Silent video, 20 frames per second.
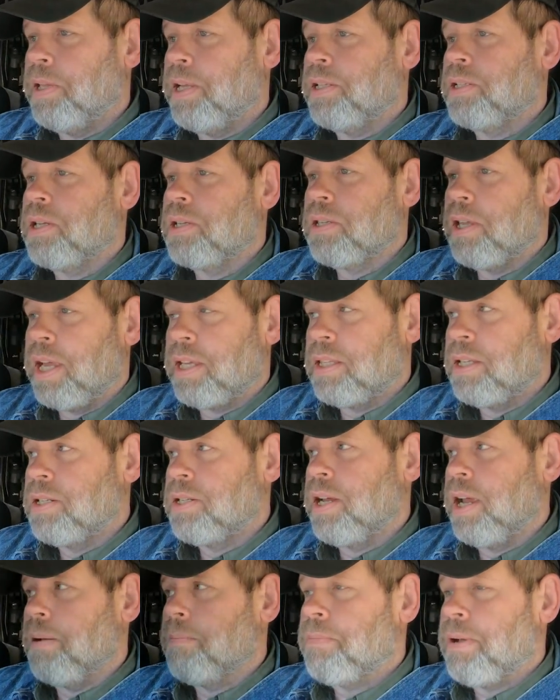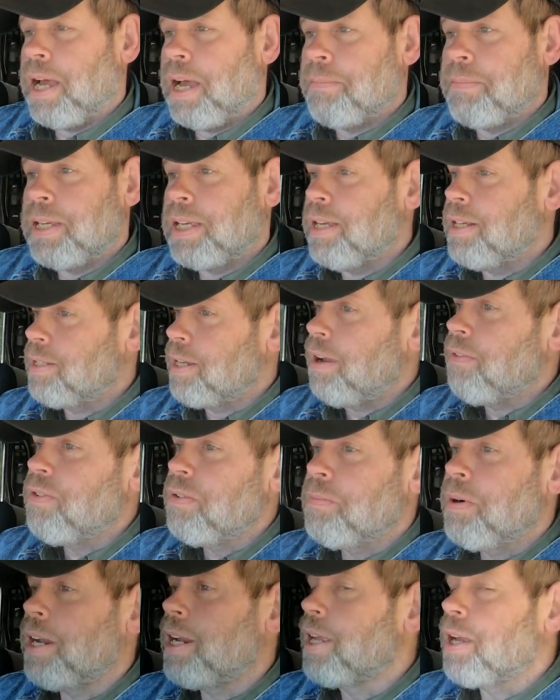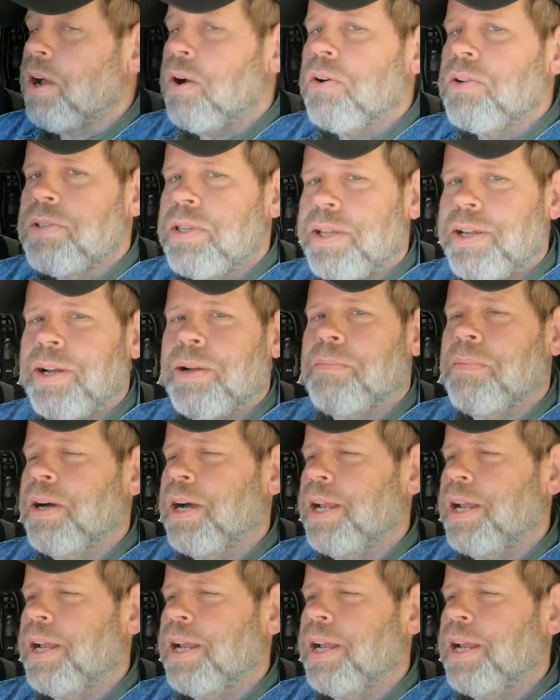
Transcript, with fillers: places like the Pot because everybody goes there.